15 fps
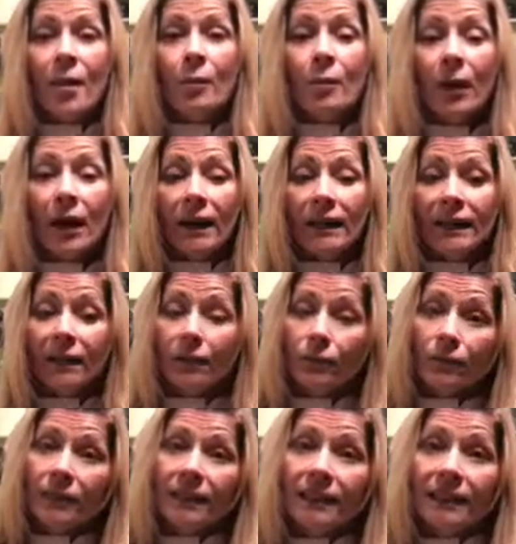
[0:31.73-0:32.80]
but it
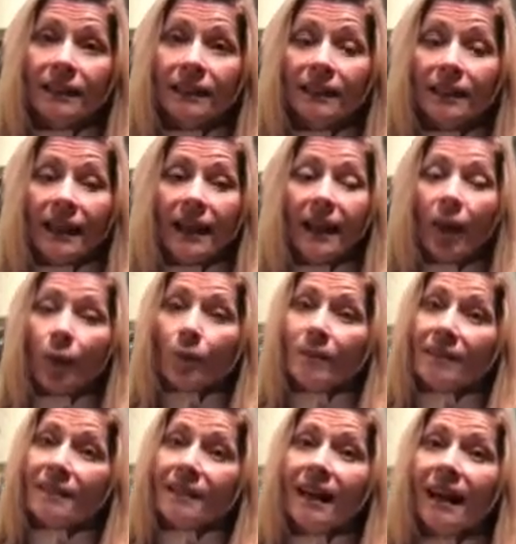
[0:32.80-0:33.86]
really helps
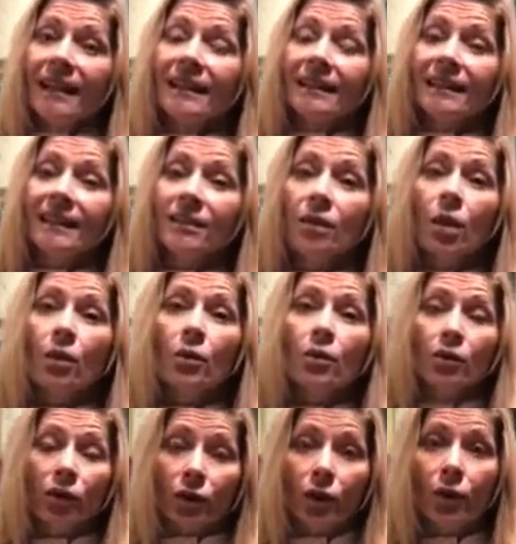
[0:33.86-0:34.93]
to tighten and
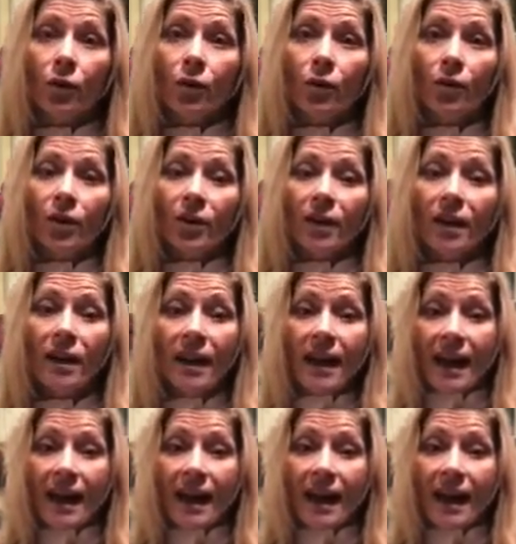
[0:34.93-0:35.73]
tone your core.